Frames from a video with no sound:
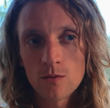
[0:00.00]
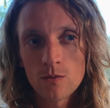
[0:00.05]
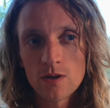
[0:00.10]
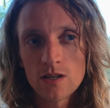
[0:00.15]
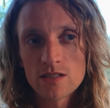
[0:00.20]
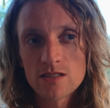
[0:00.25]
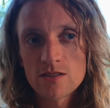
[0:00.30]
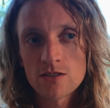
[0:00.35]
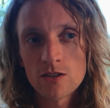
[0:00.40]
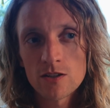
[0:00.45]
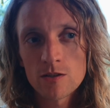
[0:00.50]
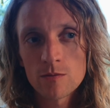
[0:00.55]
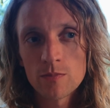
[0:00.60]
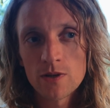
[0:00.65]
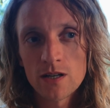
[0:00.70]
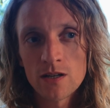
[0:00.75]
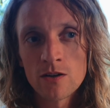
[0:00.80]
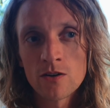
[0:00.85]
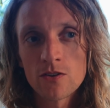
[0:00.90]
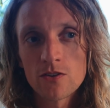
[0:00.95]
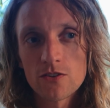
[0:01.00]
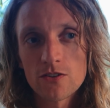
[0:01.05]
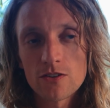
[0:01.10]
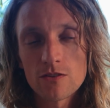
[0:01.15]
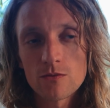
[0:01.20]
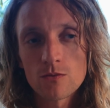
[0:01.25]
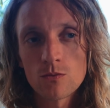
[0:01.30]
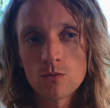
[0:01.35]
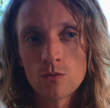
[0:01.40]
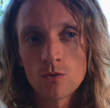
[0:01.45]
where it's not about
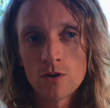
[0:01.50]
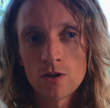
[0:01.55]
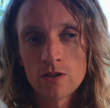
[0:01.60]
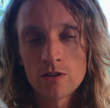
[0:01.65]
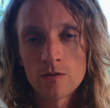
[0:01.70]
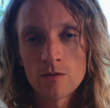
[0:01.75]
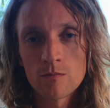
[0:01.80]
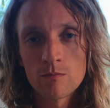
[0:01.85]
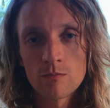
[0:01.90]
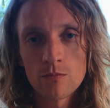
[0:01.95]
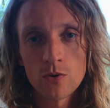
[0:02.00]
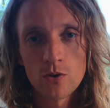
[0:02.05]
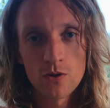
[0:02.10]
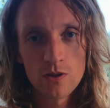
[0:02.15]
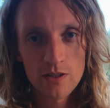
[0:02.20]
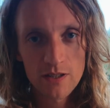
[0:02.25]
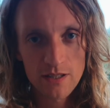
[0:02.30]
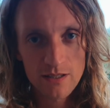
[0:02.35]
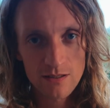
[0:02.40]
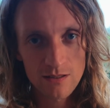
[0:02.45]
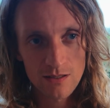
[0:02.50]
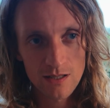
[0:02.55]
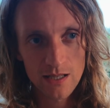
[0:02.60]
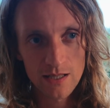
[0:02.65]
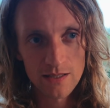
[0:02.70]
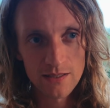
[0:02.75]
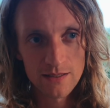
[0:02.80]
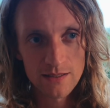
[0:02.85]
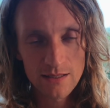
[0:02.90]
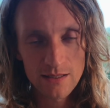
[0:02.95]
one political
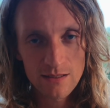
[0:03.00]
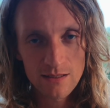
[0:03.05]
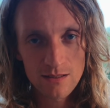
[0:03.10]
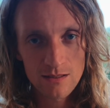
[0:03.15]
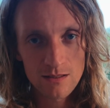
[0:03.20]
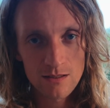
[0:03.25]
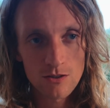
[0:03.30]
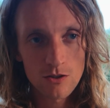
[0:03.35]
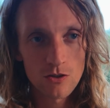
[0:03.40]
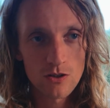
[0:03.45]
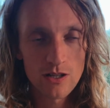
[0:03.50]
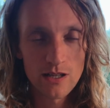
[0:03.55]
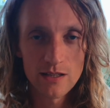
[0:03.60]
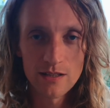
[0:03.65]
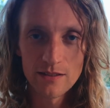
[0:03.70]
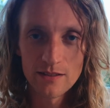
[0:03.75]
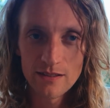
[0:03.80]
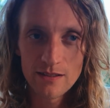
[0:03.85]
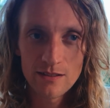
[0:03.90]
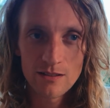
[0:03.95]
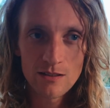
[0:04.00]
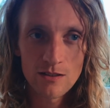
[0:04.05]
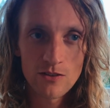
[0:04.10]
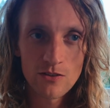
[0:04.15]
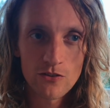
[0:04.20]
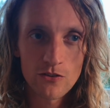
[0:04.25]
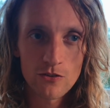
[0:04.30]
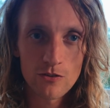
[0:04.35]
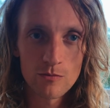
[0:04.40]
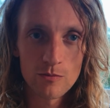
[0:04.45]
idea or ideal
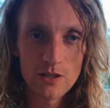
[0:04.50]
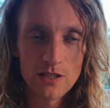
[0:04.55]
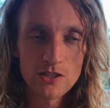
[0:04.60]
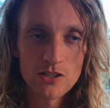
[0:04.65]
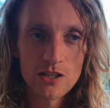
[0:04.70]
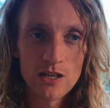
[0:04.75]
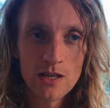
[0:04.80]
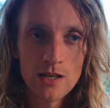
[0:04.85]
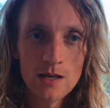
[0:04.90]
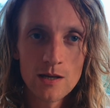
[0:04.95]
so much,